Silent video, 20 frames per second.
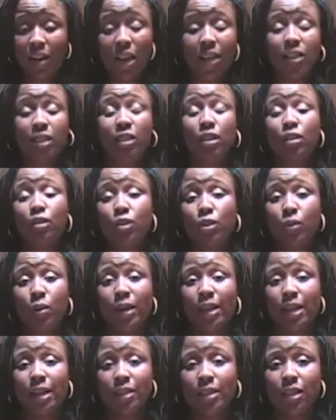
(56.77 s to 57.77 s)
I still enjoy
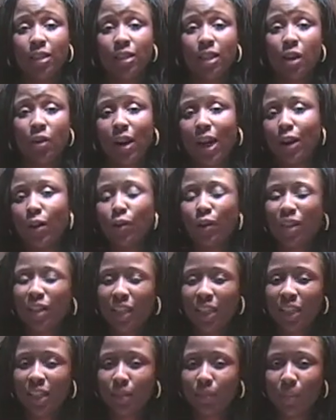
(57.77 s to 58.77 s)
it as an adult. I don't
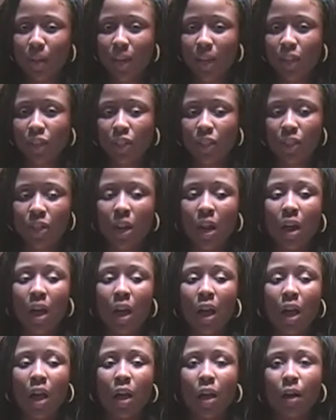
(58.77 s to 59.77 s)
cook it as much,
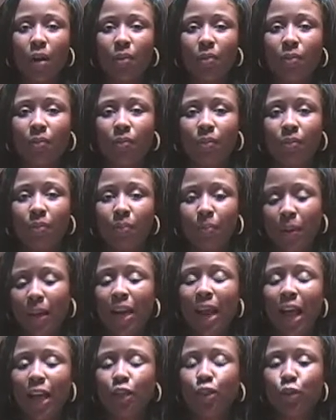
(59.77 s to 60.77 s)
but
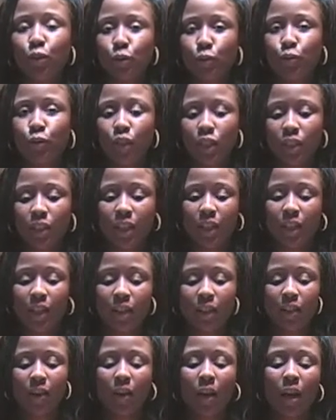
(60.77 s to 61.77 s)
I do cook
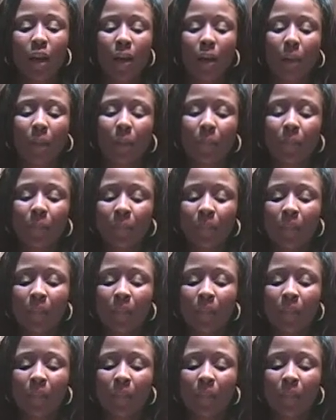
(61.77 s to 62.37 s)
it. And